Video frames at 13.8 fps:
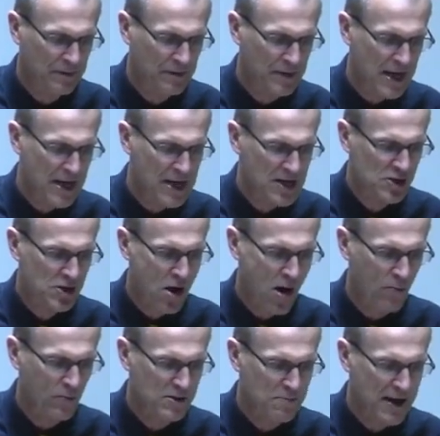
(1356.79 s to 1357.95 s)
and his
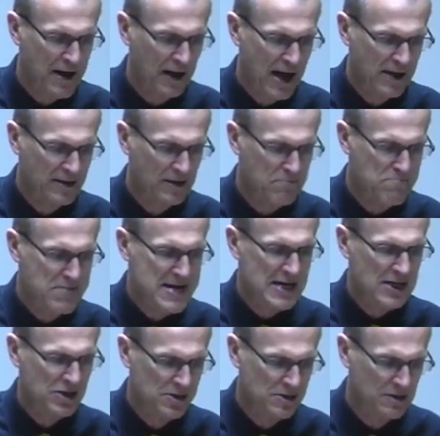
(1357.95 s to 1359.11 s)
heart was made like the
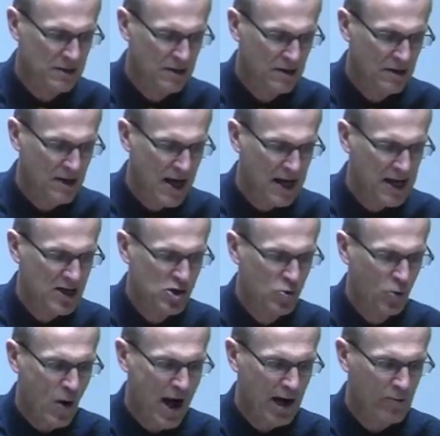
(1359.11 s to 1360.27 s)
beast, and his
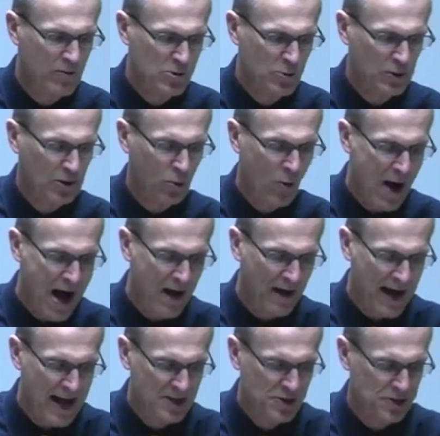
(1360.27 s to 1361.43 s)
dwelling was with the wild
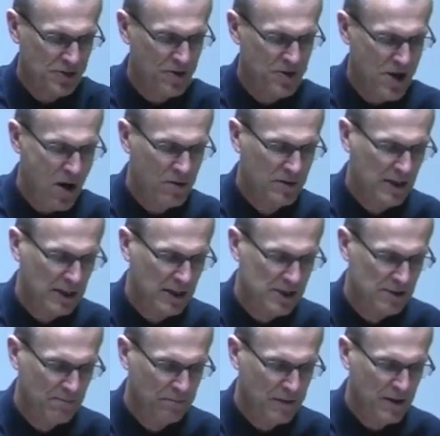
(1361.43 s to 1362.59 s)
asses or donkeys.
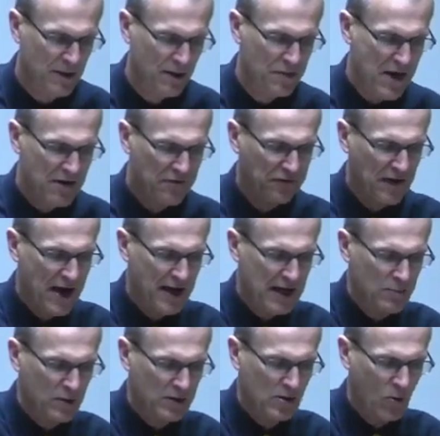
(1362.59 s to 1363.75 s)
They fed him
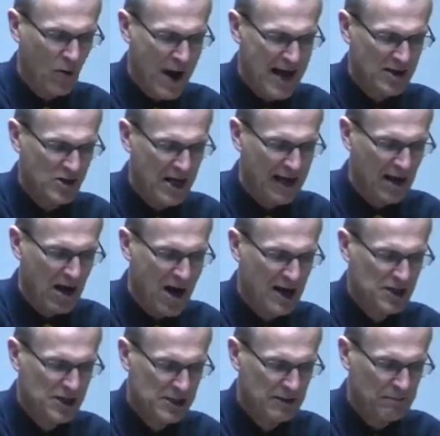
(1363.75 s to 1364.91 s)
with grass like
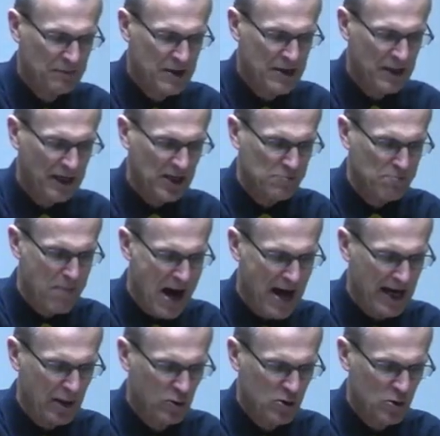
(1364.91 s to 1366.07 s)
oxen. His
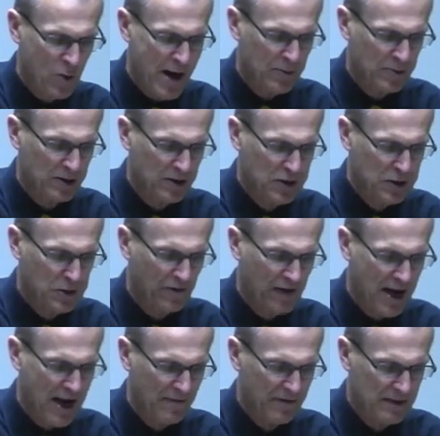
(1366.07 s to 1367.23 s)
body was wet with the dew of
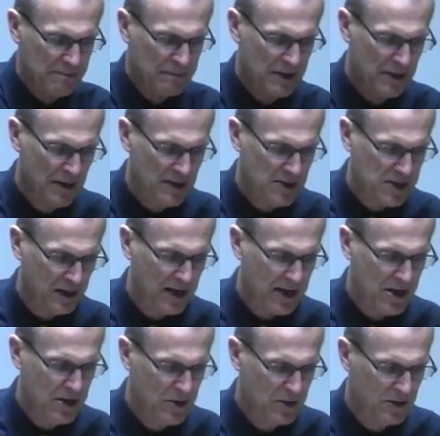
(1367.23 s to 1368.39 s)
heaven, till he
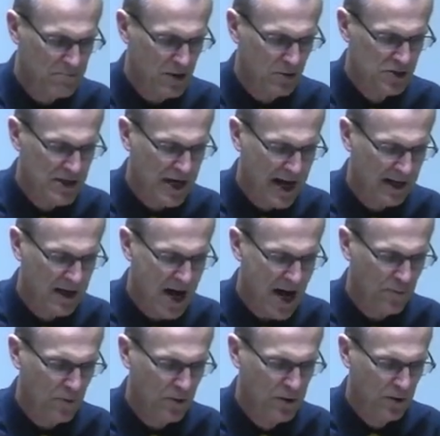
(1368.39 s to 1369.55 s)
knew the Most High
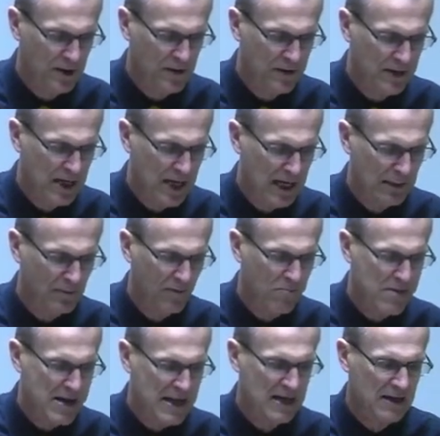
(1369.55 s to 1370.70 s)
God ruled in the kingdom of
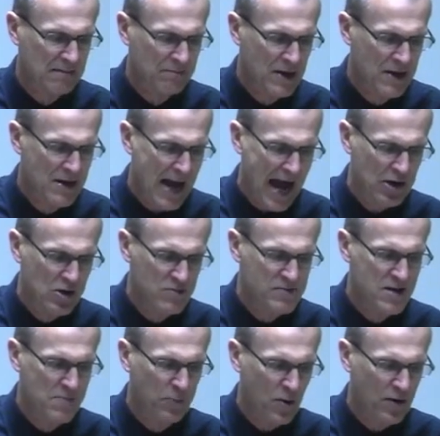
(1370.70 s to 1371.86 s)
men, and whom
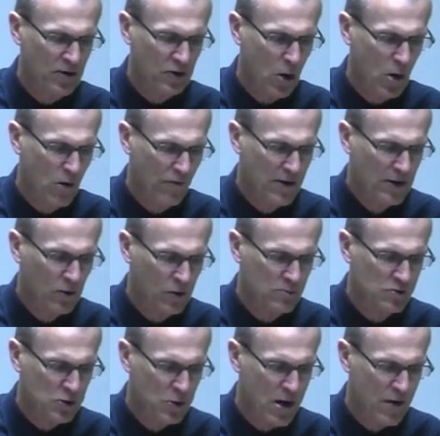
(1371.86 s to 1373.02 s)
he appointeth over, it,
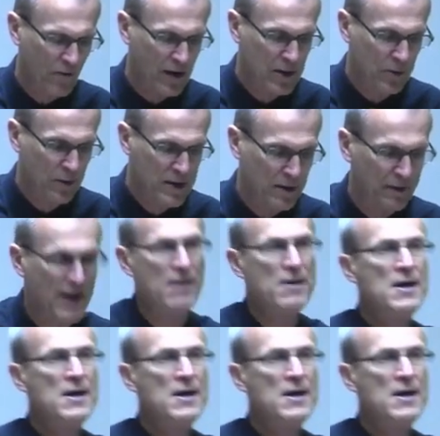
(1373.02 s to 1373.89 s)
whomsoever he will. That,